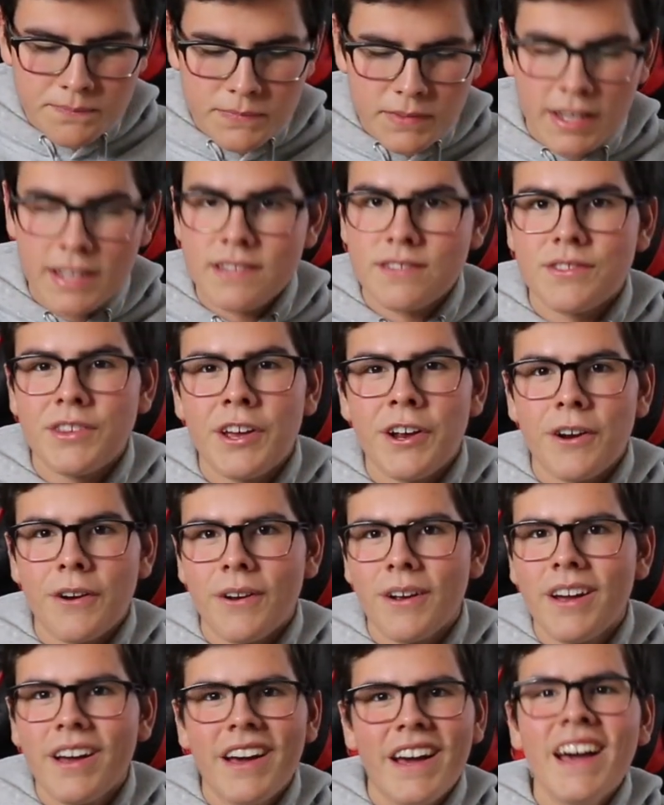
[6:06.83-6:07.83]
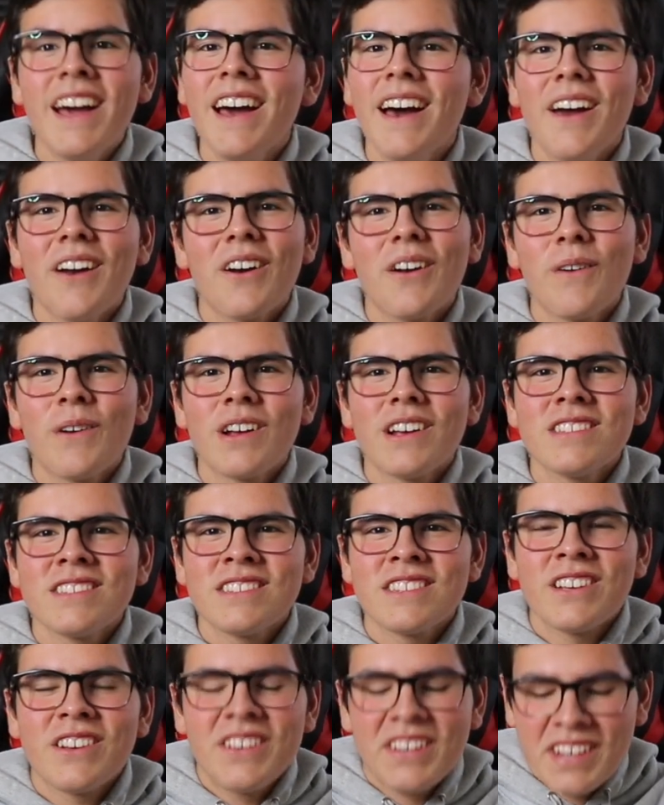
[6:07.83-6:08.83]
It's there. I don't know what else
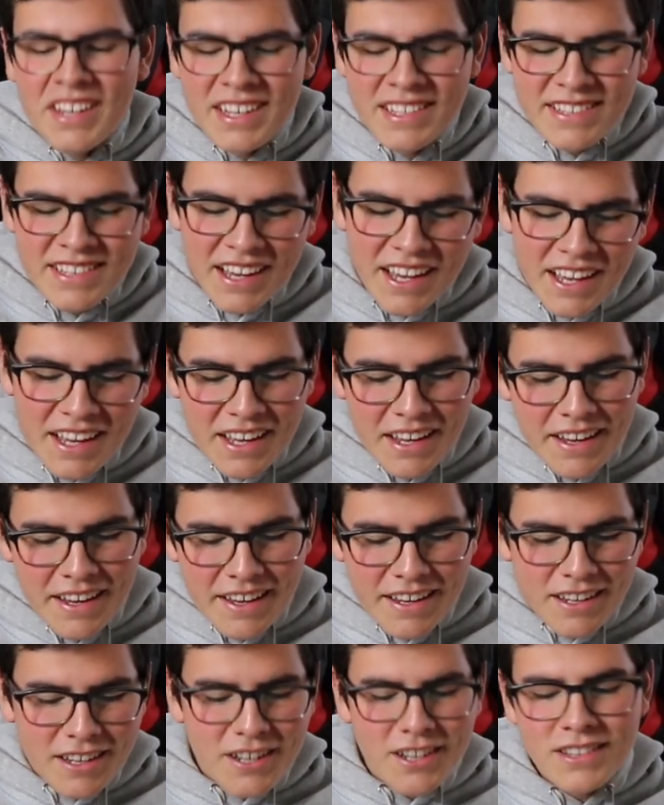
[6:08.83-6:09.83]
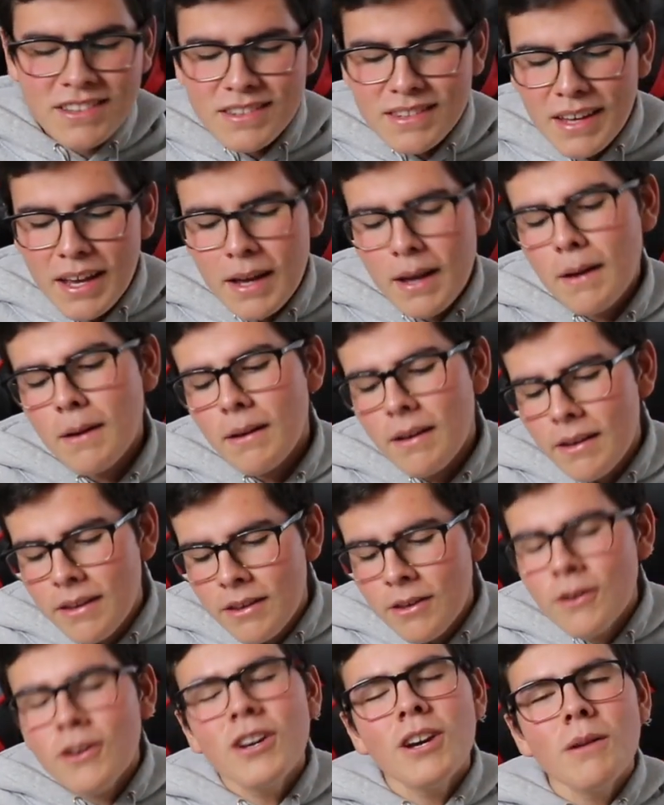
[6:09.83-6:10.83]
to tell you guys.
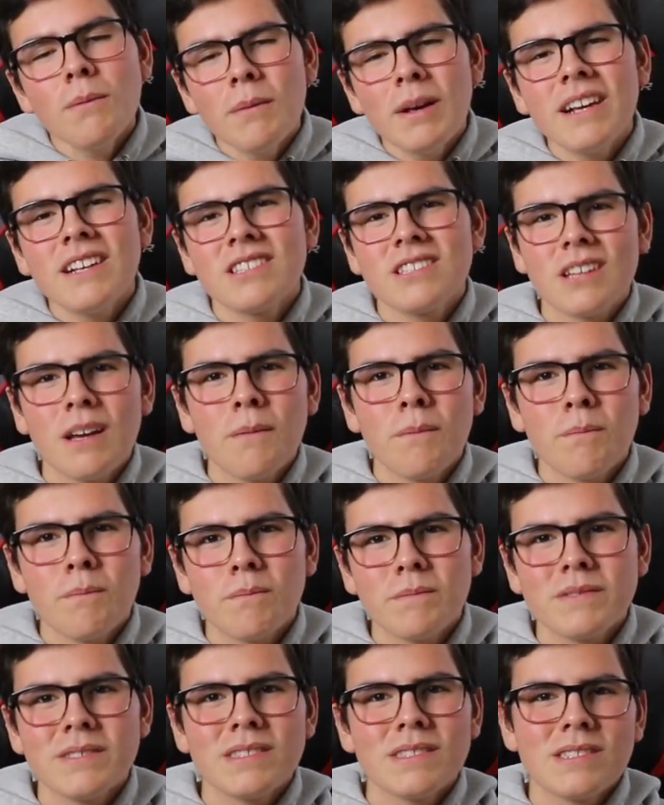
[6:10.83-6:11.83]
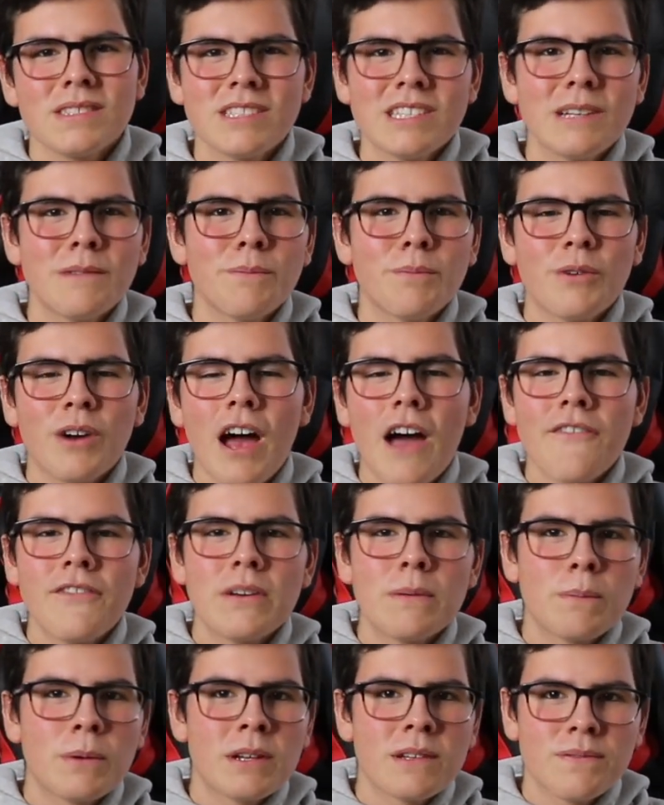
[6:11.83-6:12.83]
You could make some
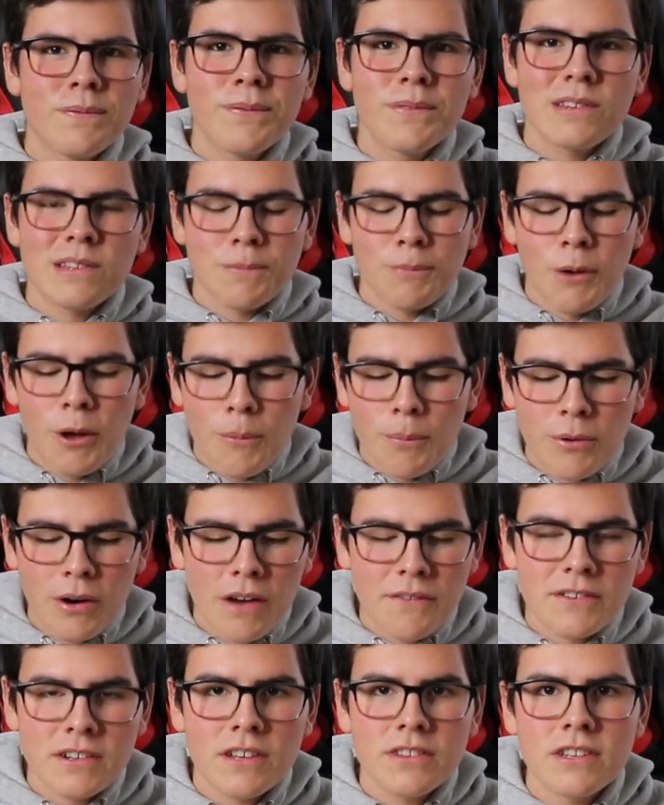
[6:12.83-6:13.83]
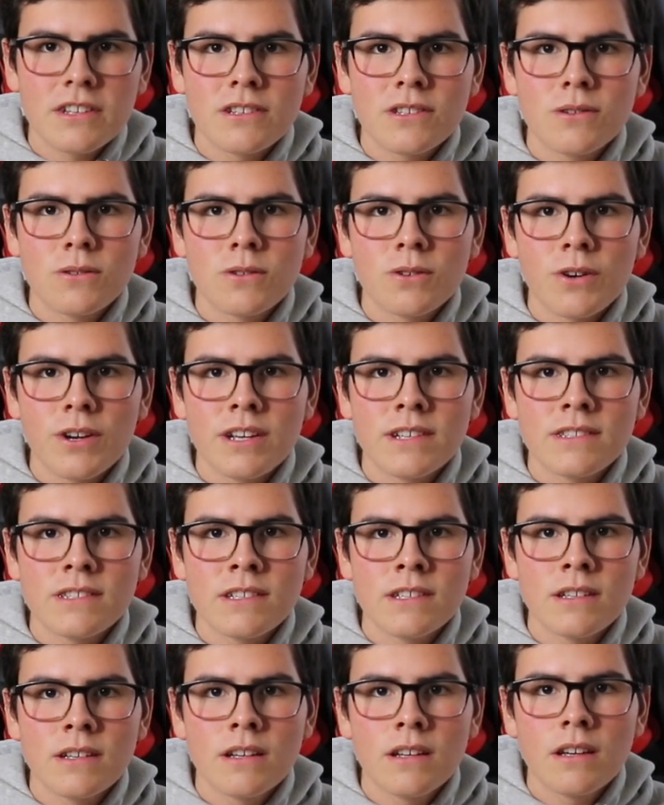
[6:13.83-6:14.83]
profit, but it's small profit, nothing too
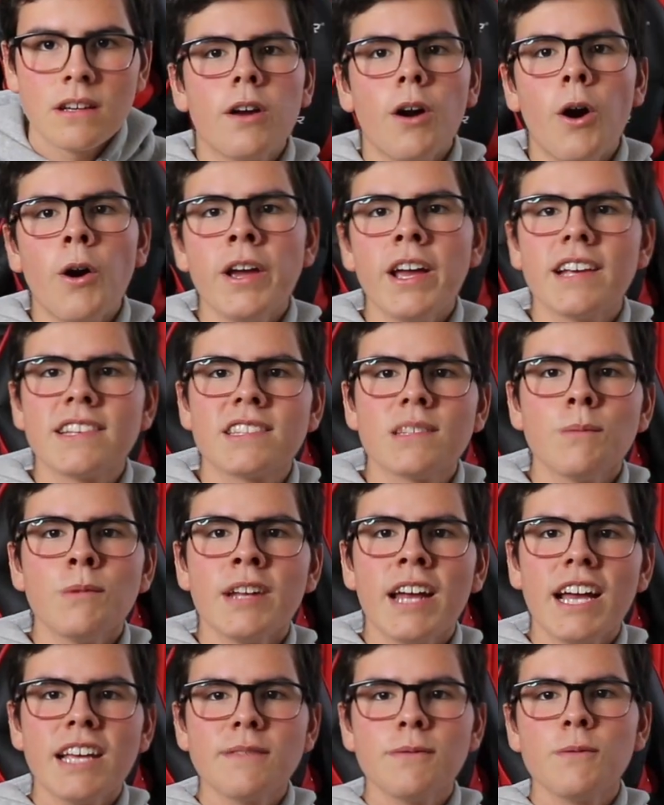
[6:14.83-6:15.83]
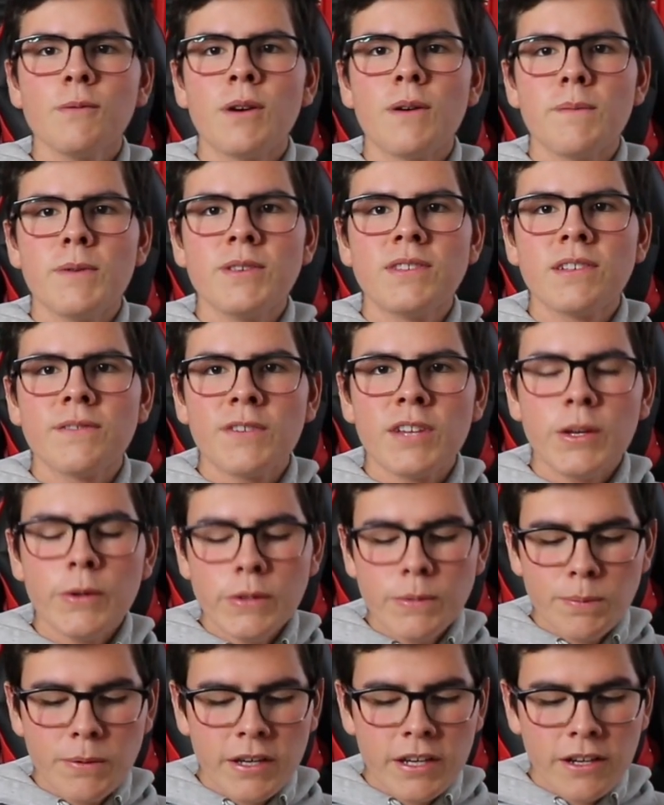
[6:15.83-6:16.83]
crazy. Oh yeah, someone asked me what music video
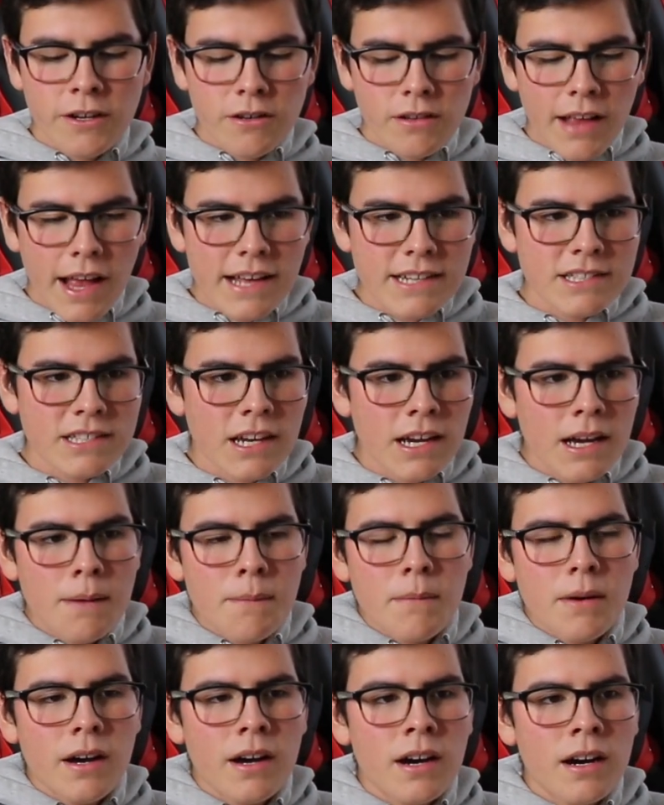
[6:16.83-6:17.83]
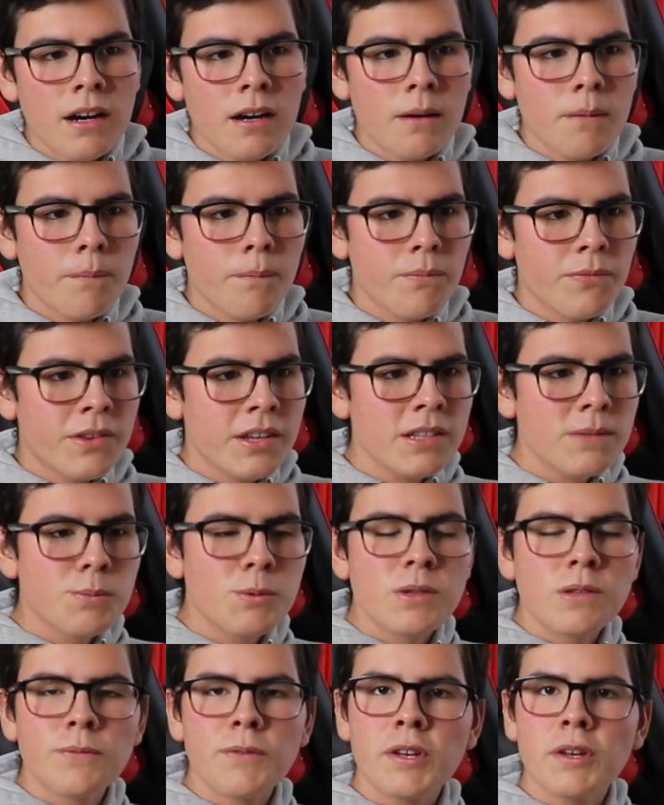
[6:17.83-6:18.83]
was playing here last time. This
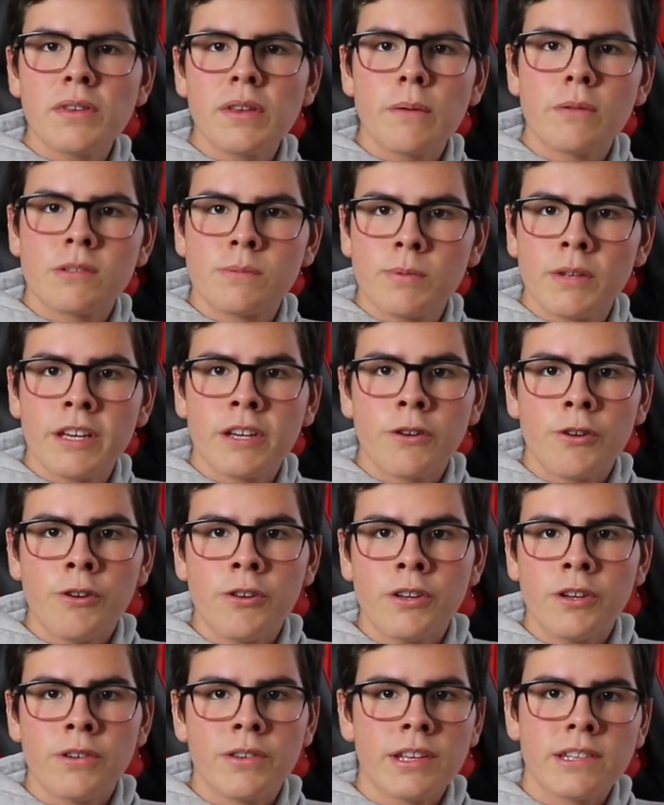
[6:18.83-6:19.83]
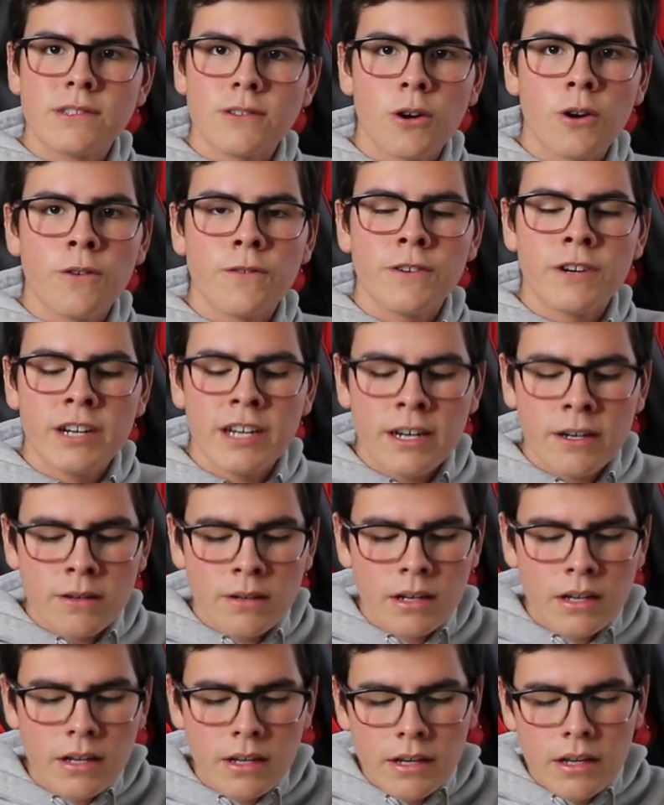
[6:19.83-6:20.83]
music video that was playing earlier, that's over now,
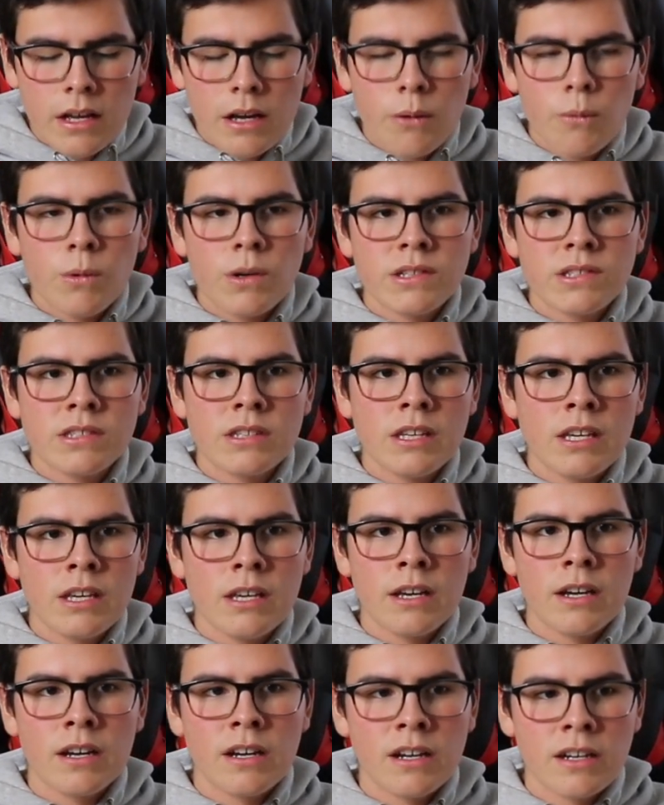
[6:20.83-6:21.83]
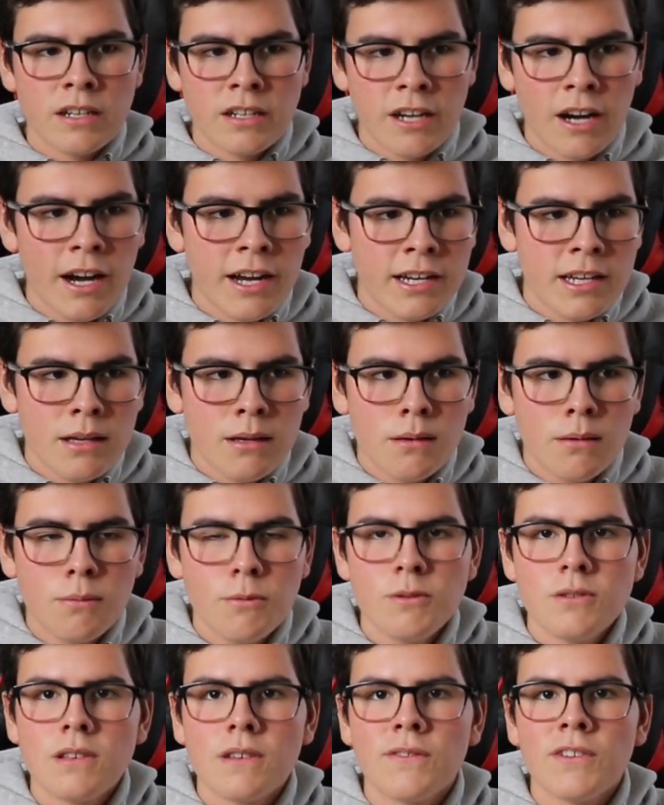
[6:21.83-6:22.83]
was the Gotti
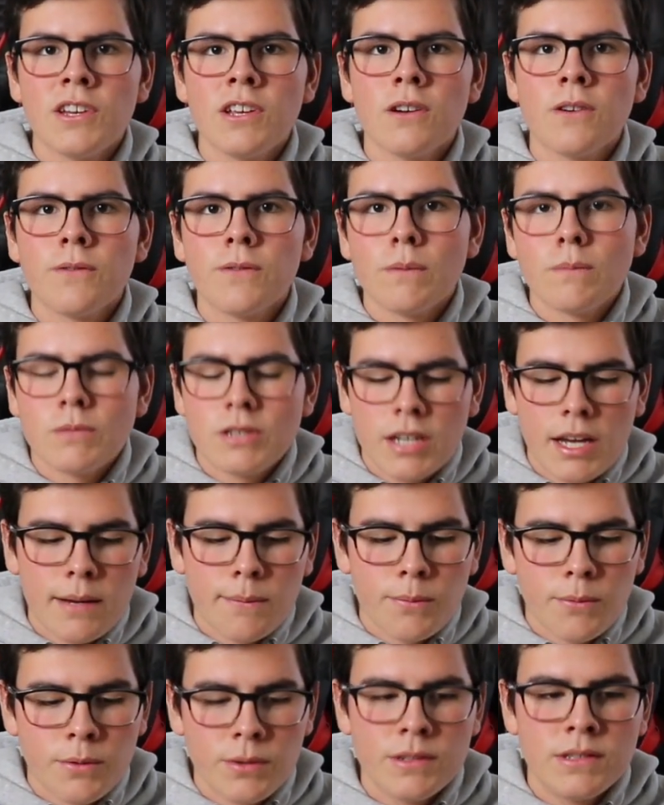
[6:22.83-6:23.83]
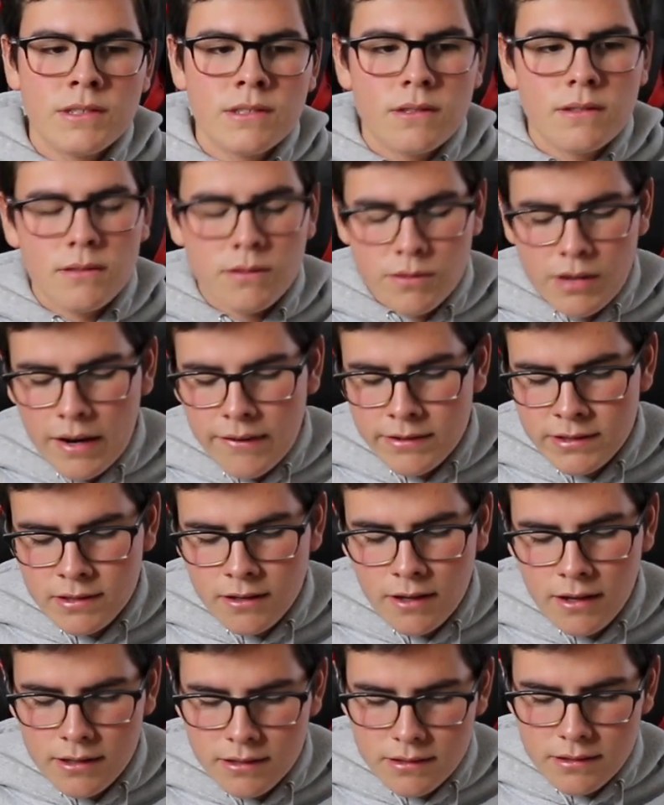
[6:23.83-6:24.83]
music video from Jack Boys, Travis
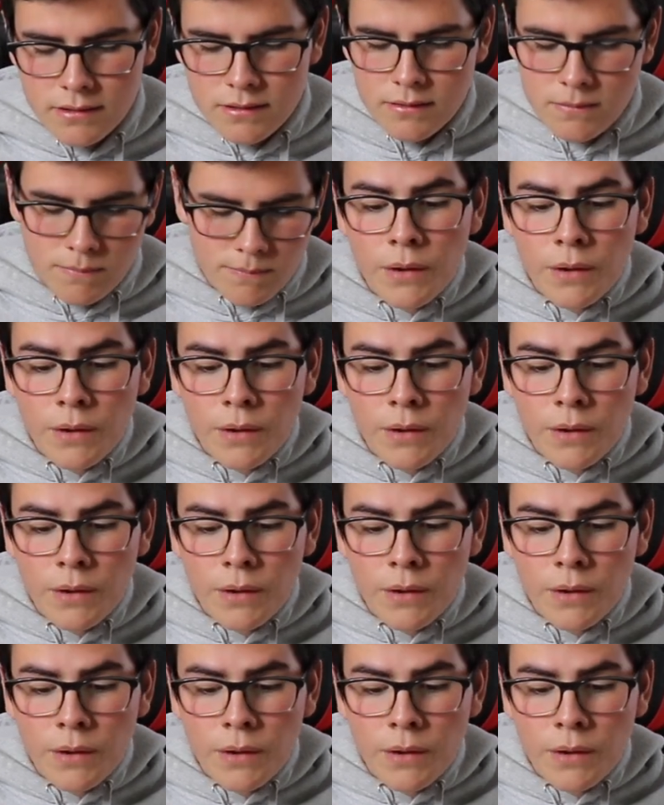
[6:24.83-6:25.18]
Scott's.